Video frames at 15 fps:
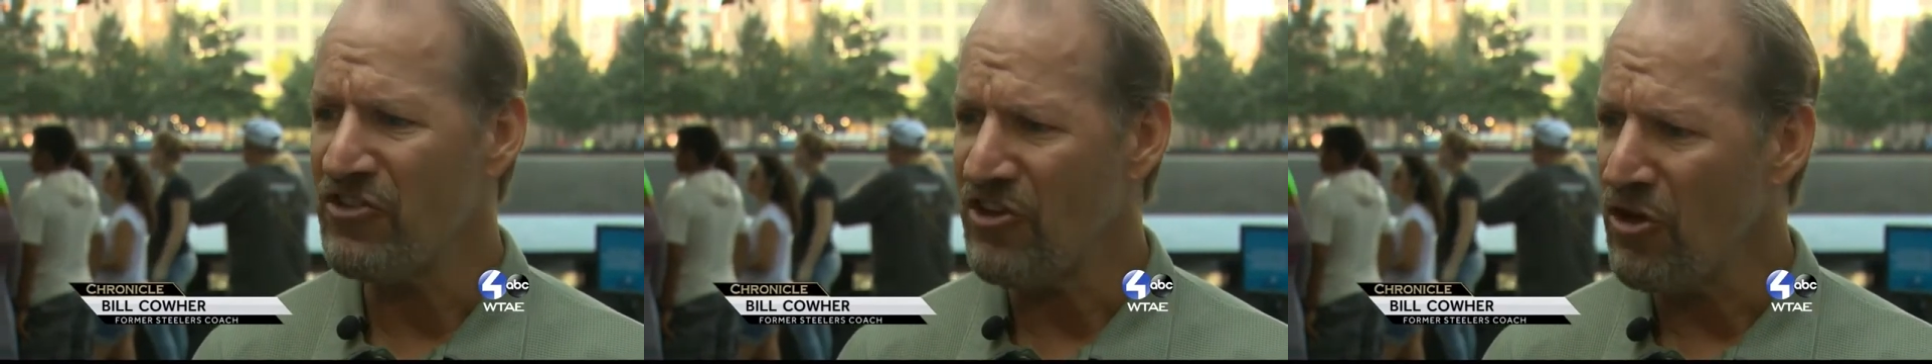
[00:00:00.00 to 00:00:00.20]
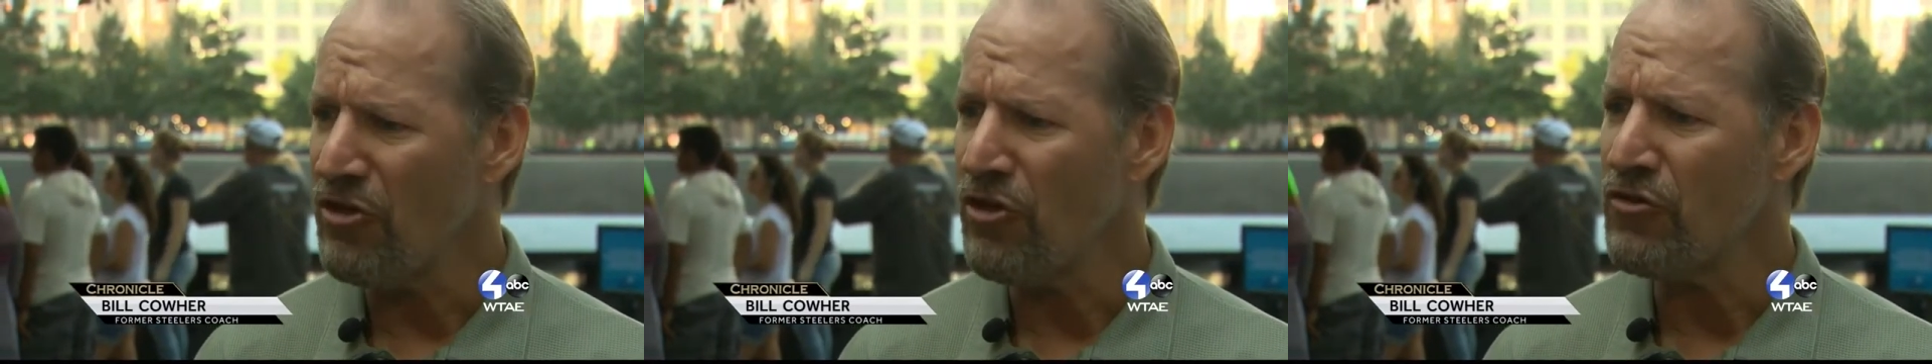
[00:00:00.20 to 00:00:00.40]

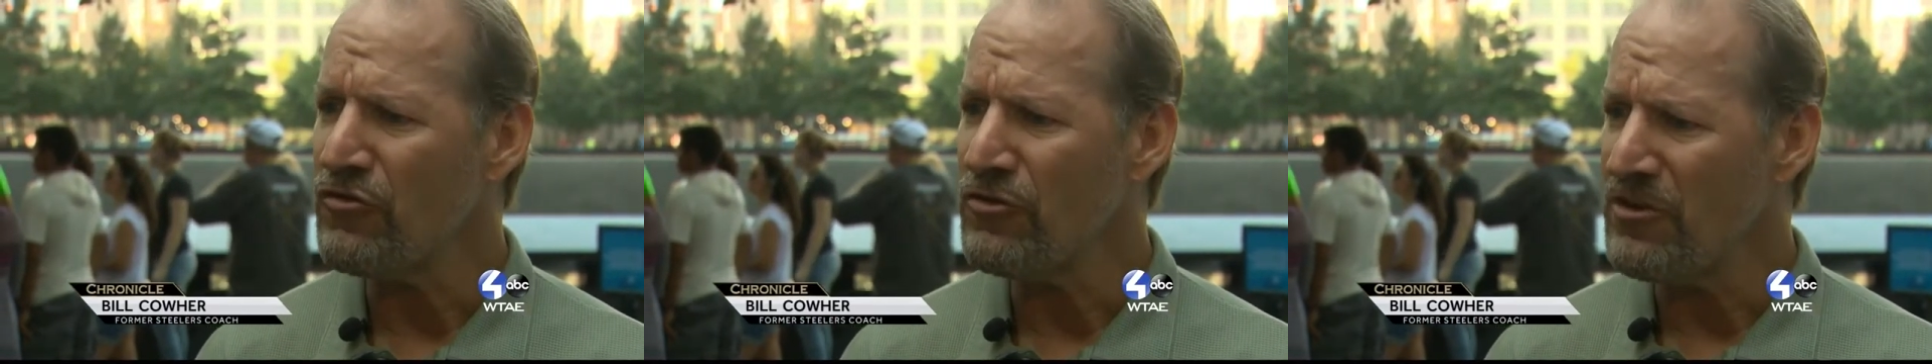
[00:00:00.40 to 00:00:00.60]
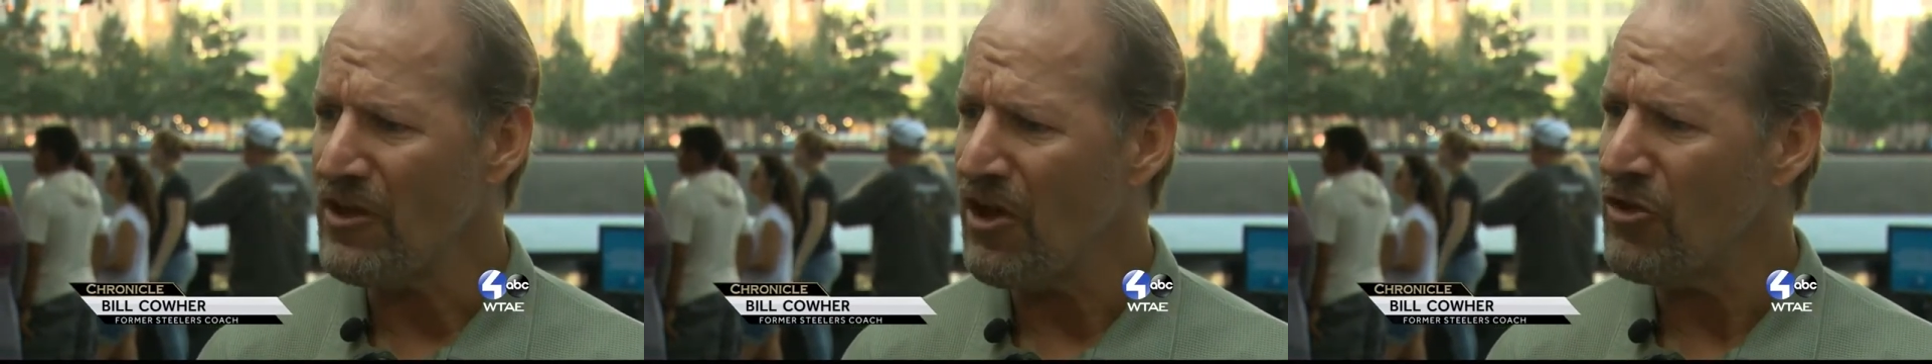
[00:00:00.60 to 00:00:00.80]
tell
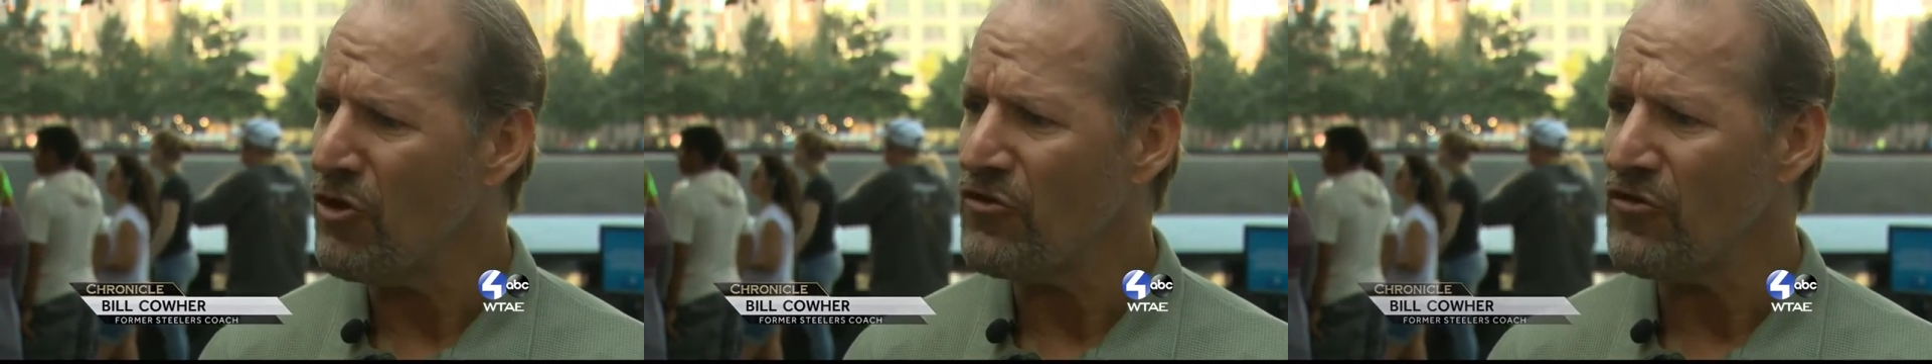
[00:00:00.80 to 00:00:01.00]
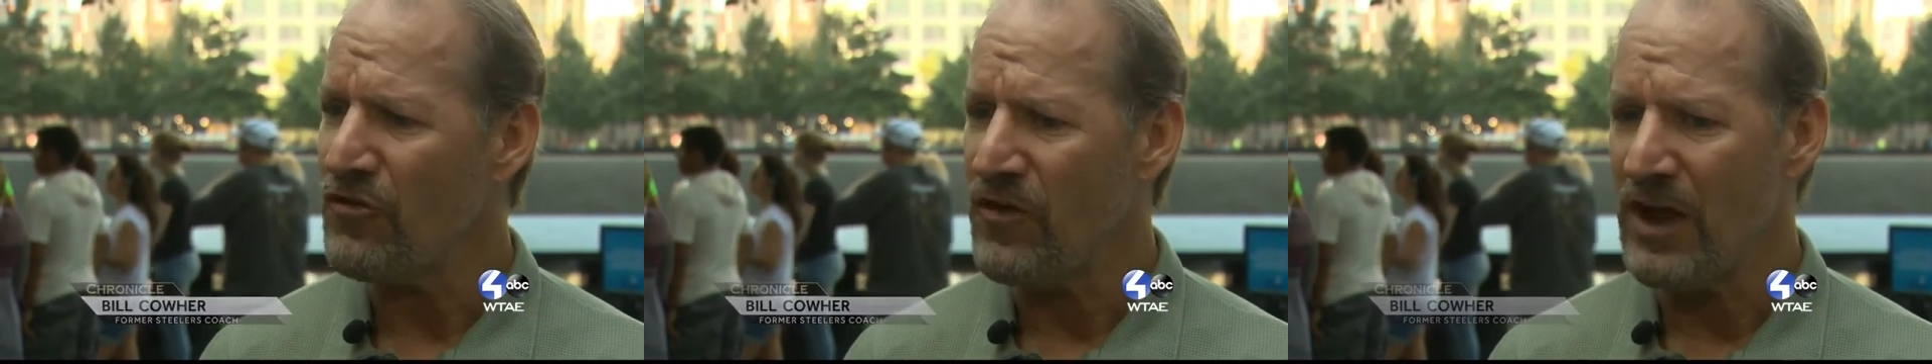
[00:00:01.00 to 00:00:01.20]

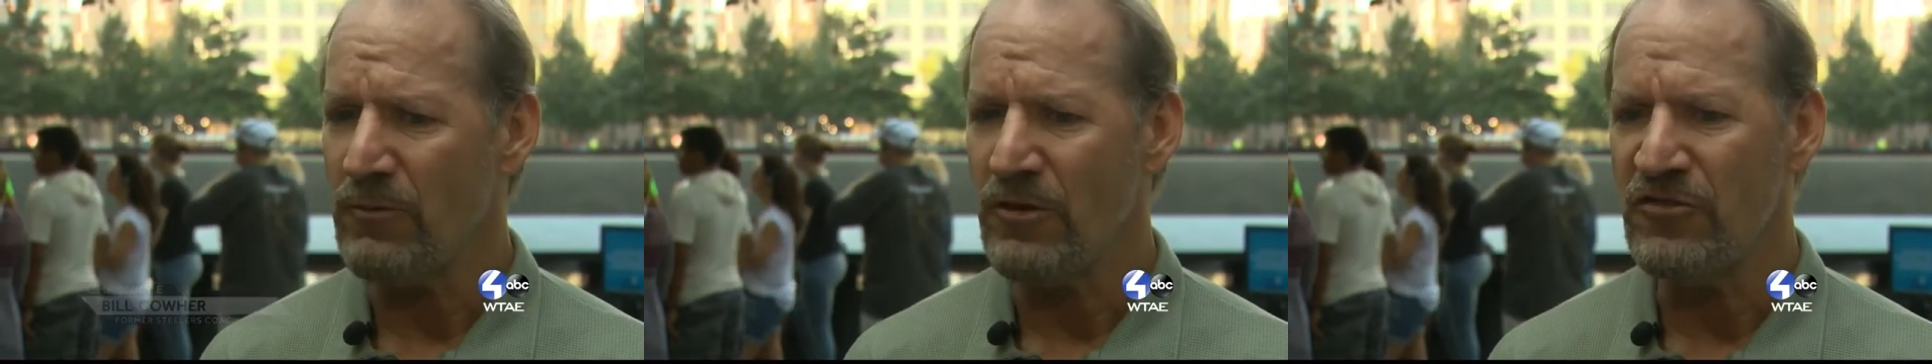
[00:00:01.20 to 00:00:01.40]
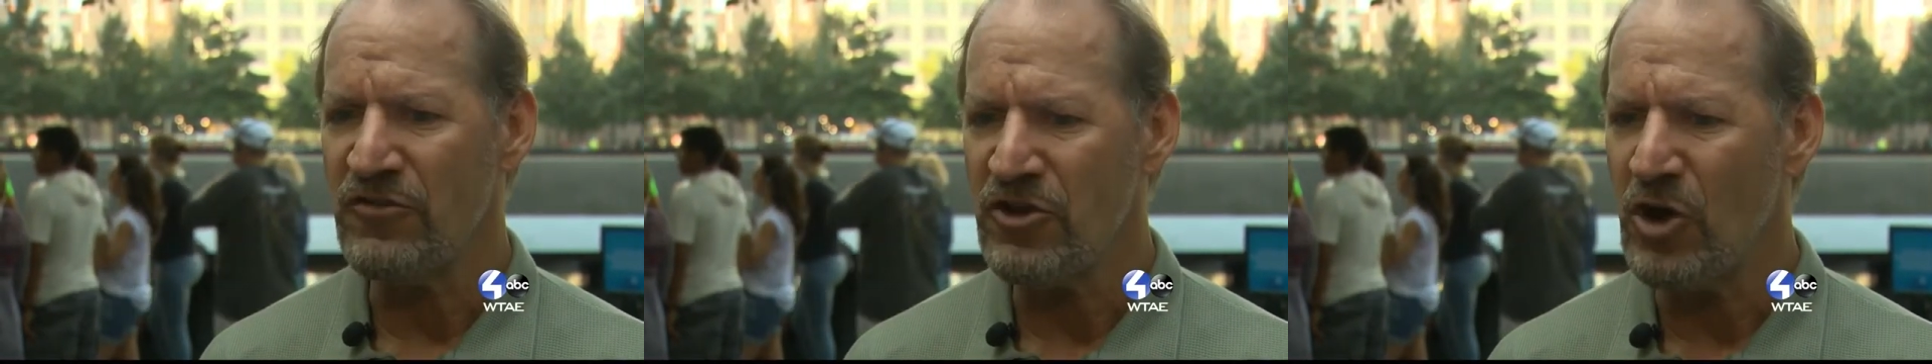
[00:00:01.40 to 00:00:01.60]
those
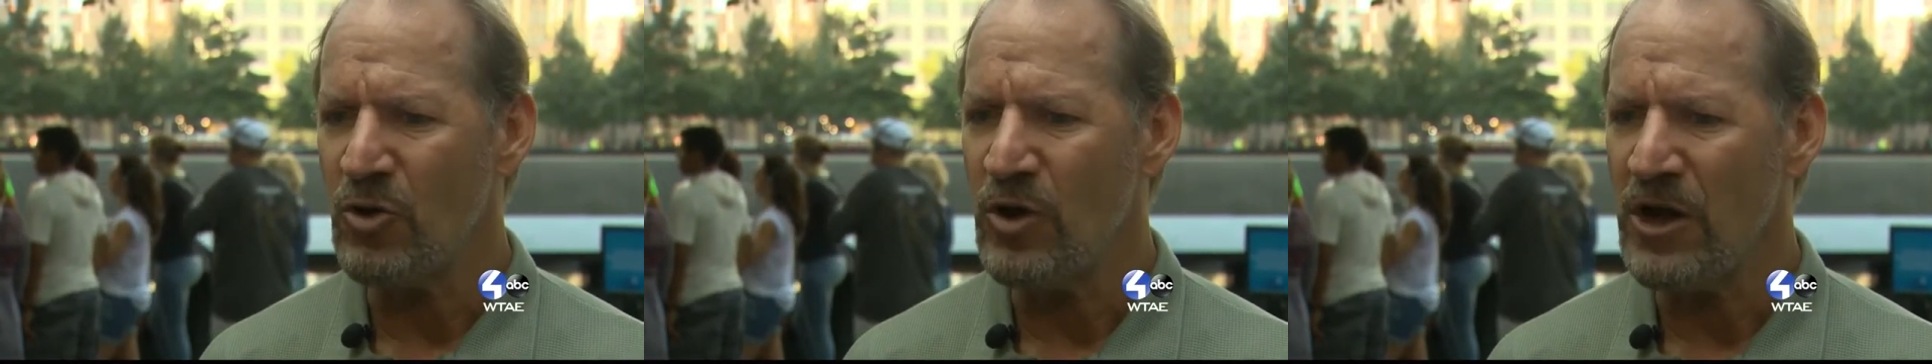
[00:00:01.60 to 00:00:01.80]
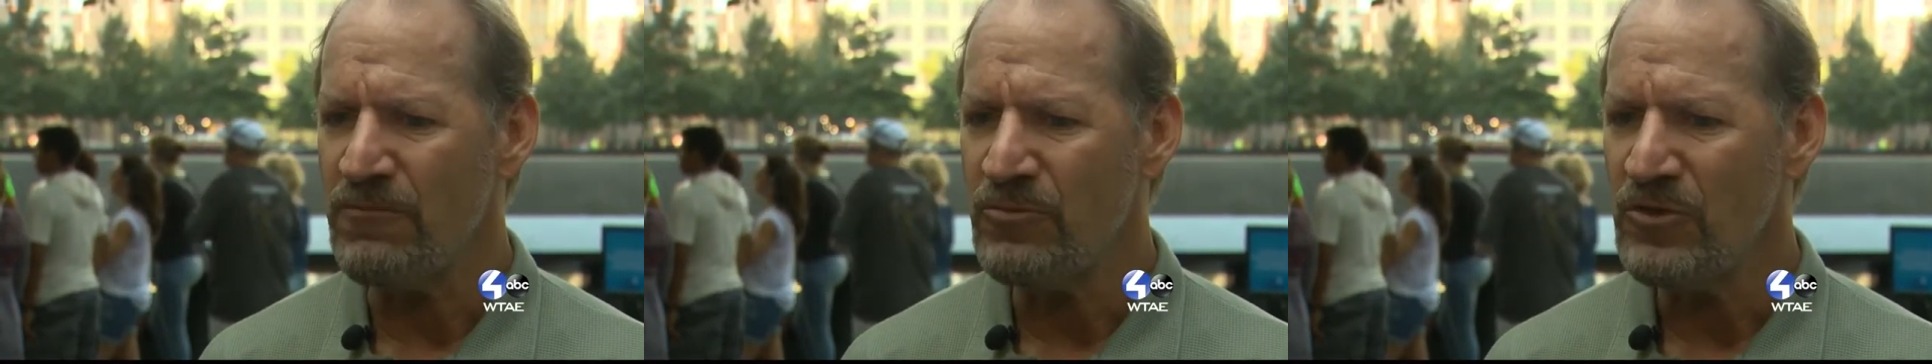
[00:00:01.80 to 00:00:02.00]
families, you know
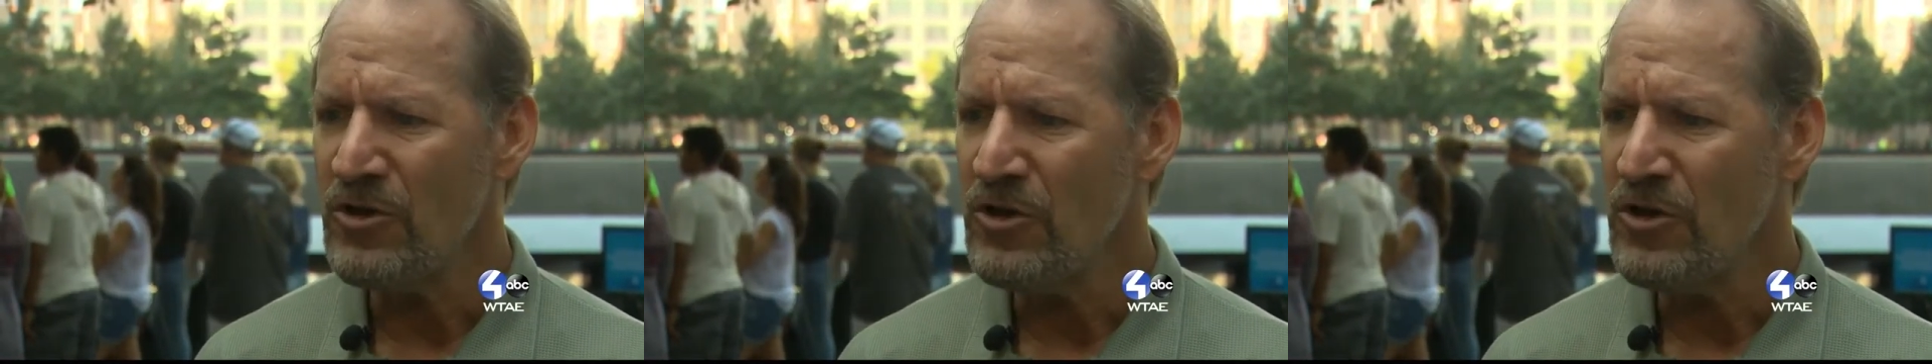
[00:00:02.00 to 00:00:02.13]
what,